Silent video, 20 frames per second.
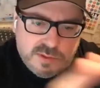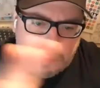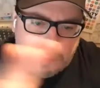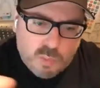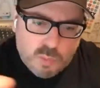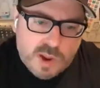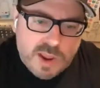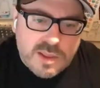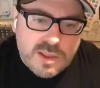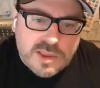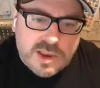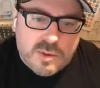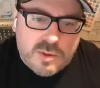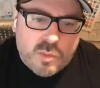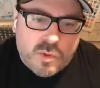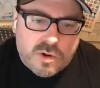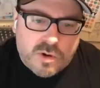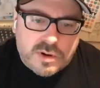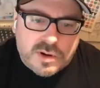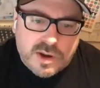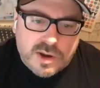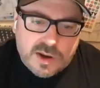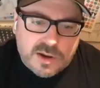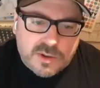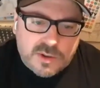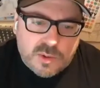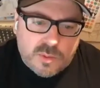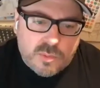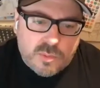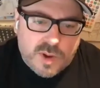the way they work, and I
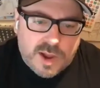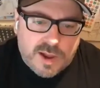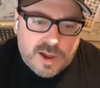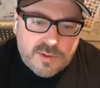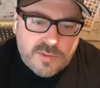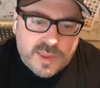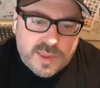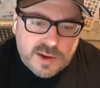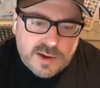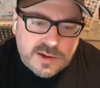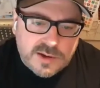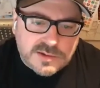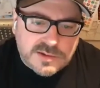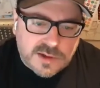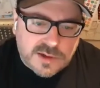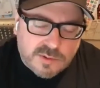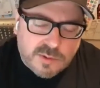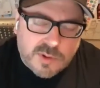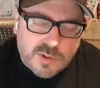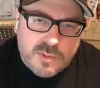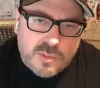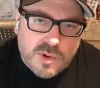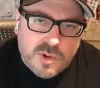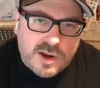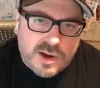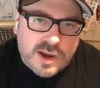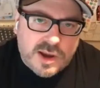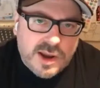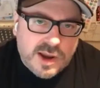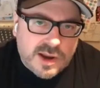go, wow, that is a great
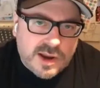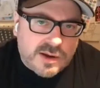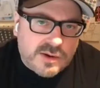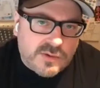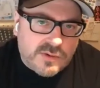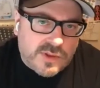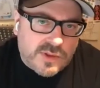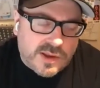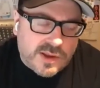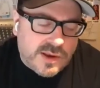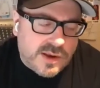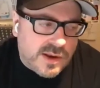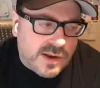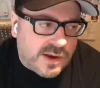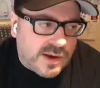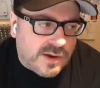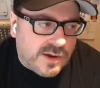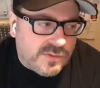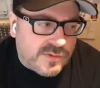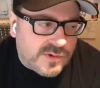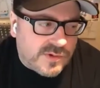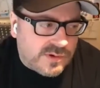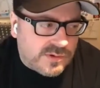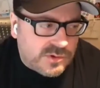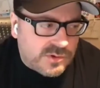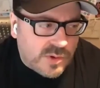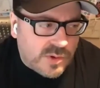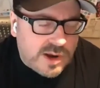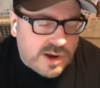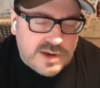way to handle it. And I've
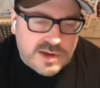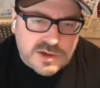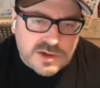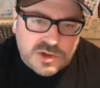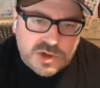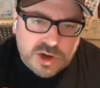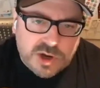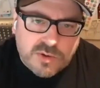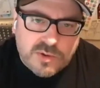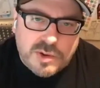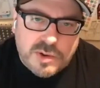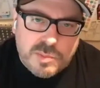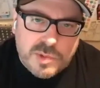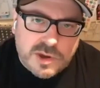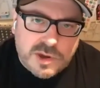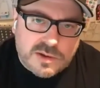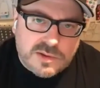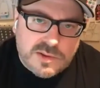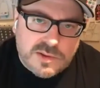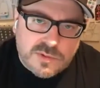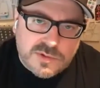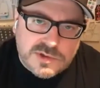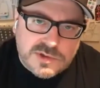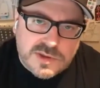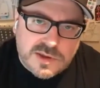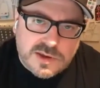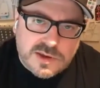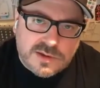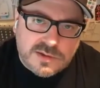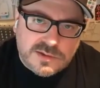tried to cherry pick those
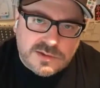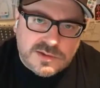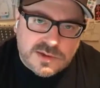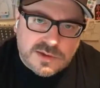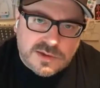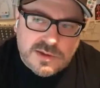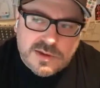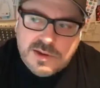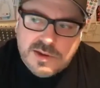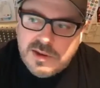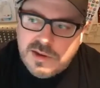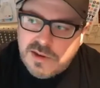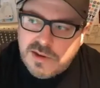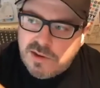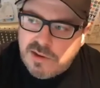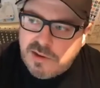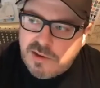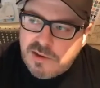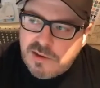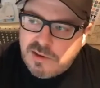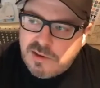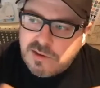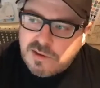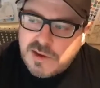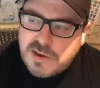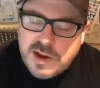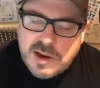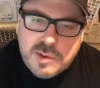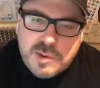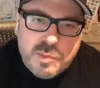things and
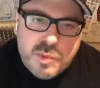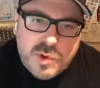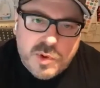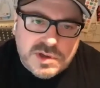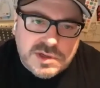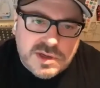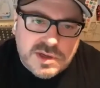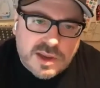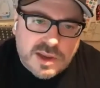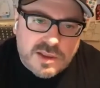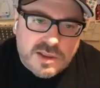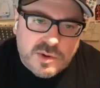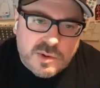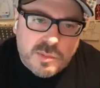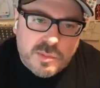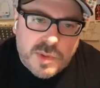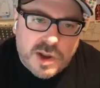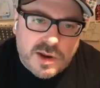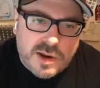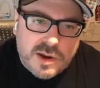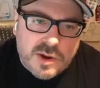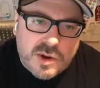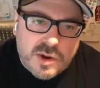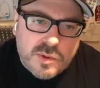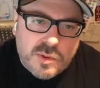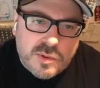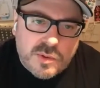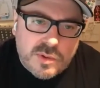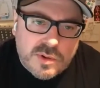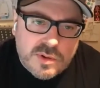kind of put together my
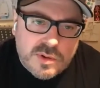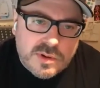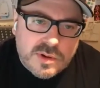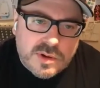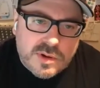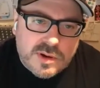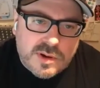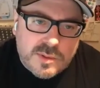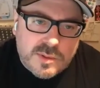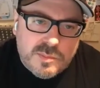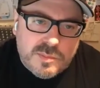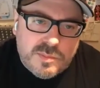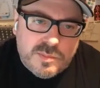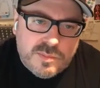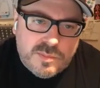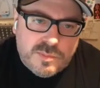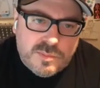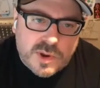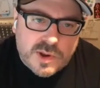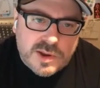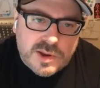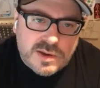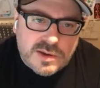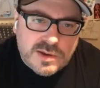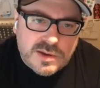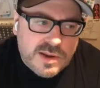own, but